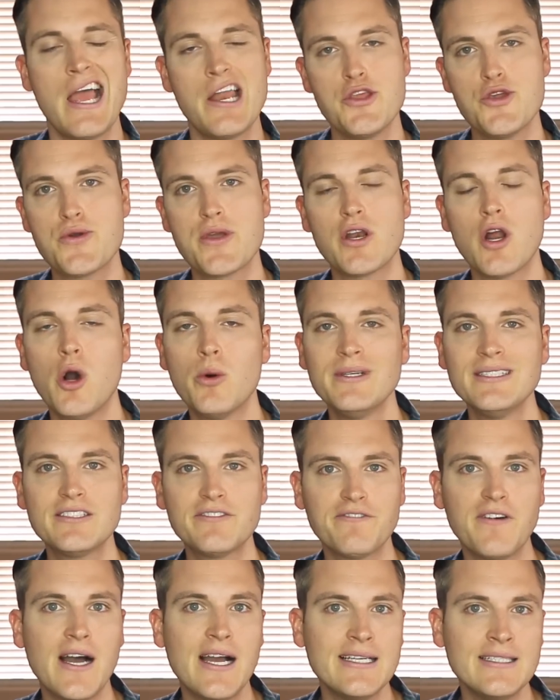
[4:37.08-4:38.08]
And you can always
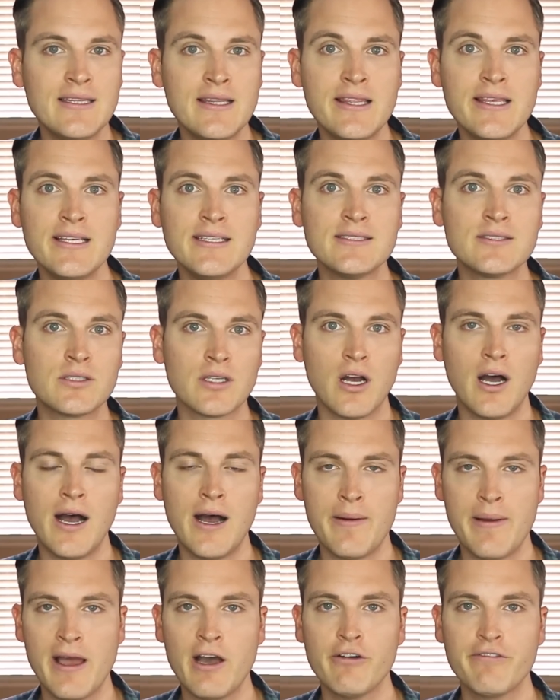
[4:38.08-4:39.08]
find these
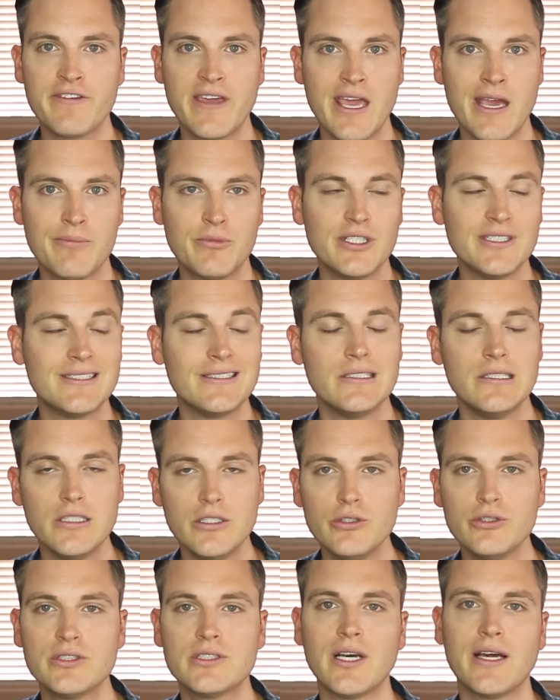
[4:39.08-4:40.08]
ELF cameras
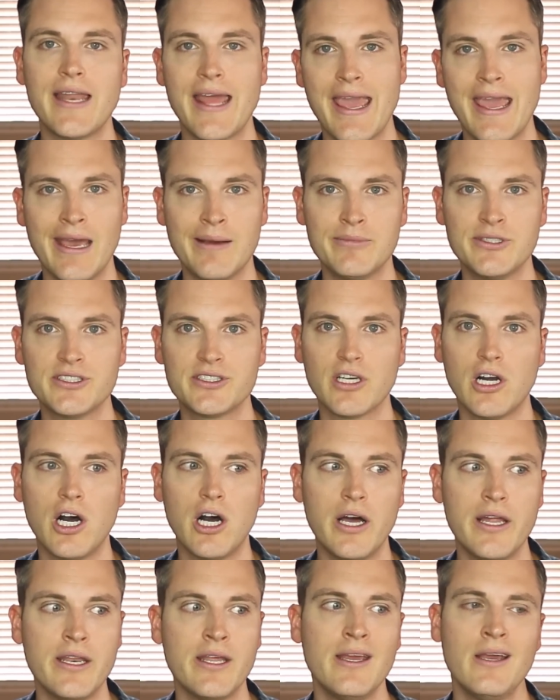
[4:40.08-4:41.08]
used on
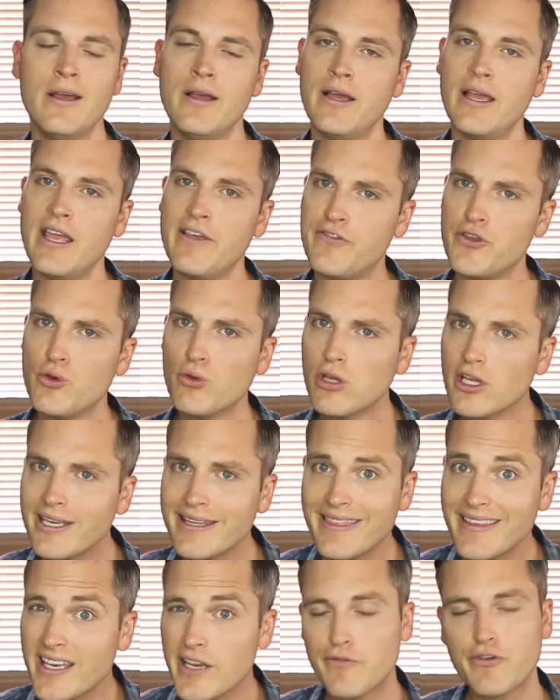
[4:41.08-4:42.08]
Amazon. If you look
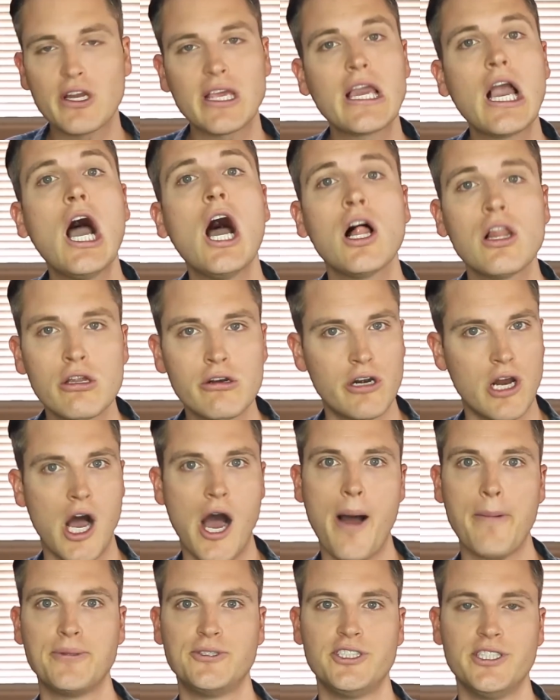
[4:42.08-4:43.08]
at the different color
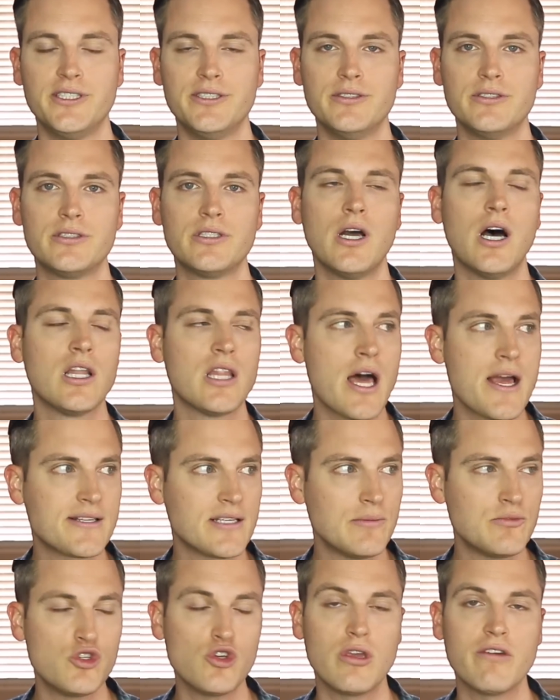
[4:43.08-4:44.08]
options, a lot of
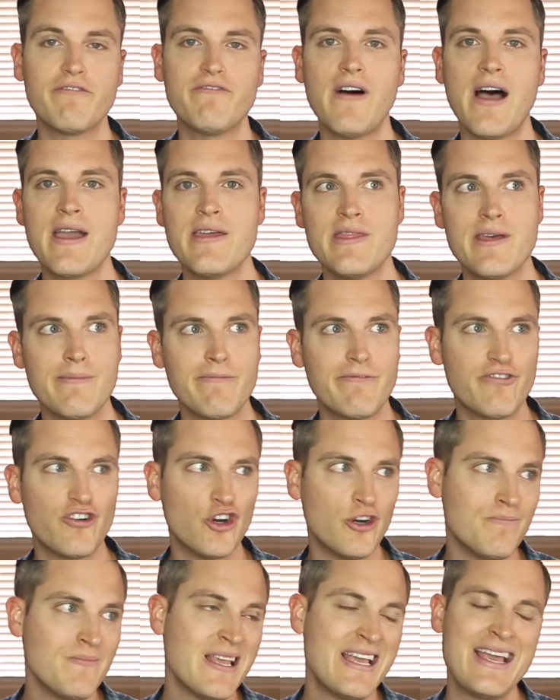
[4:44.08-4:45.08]
times you could find them
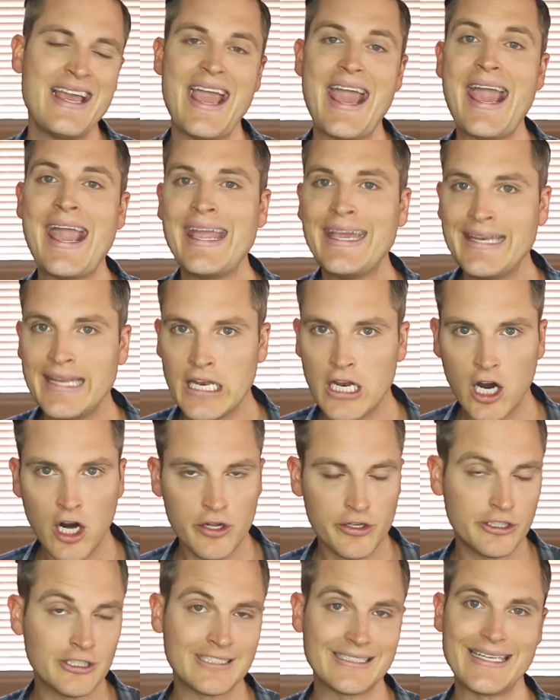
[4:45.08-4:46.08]
for $80,
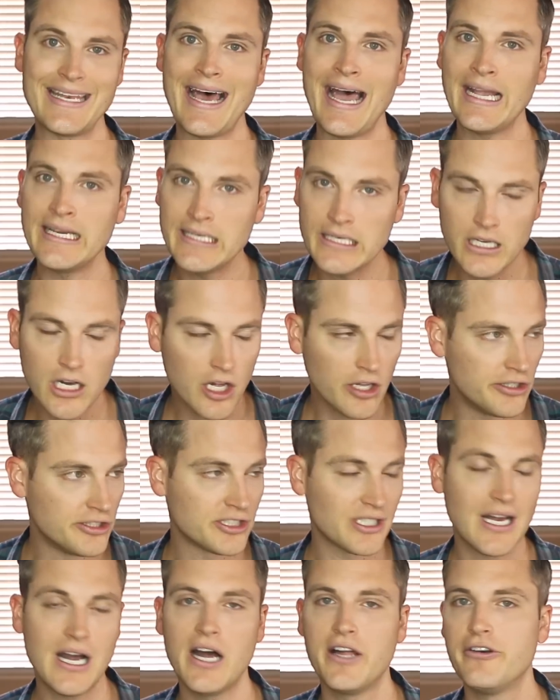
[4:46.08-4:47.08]
$90,
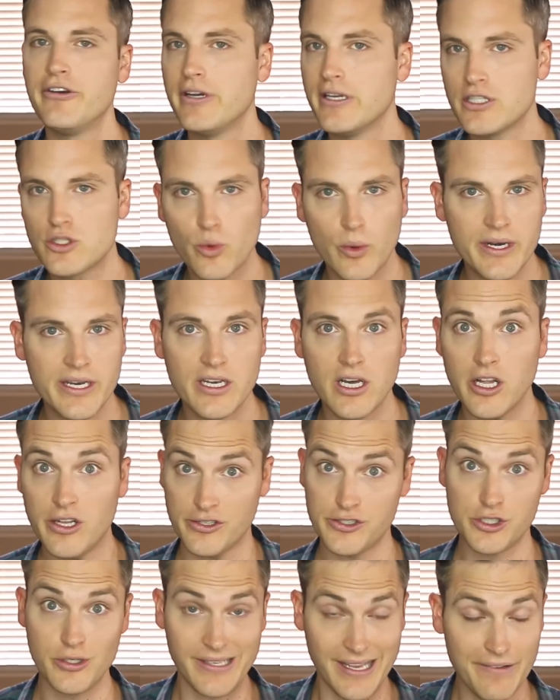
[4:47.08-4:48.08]

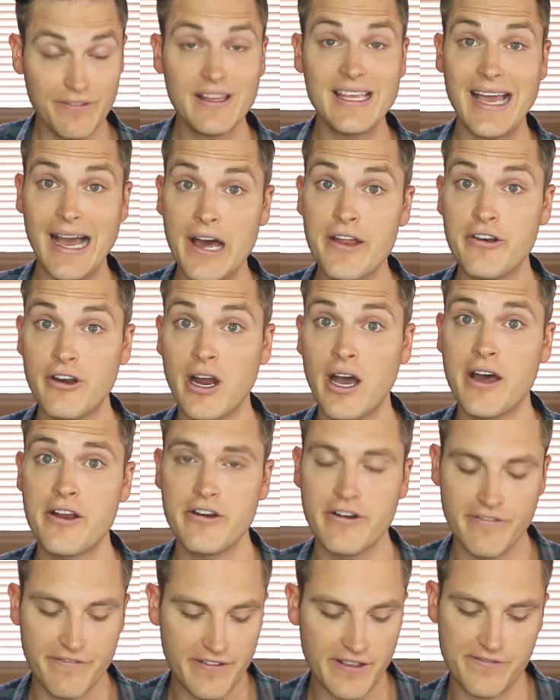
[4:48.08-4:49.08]
$120. So definitely under
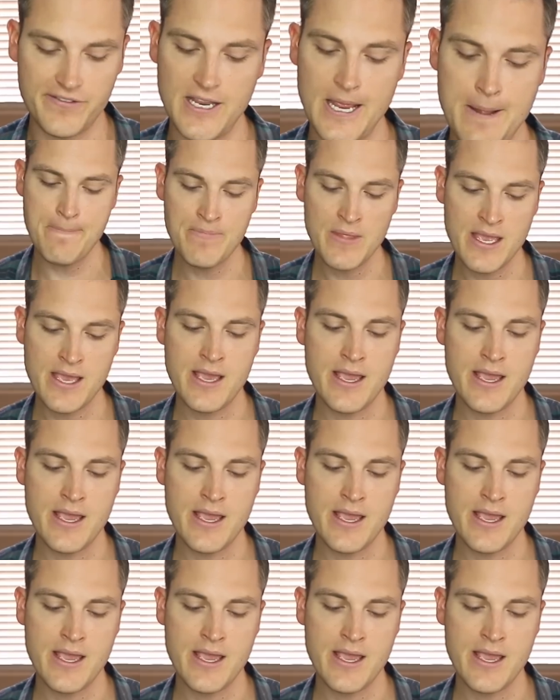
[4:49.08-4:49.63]
$150.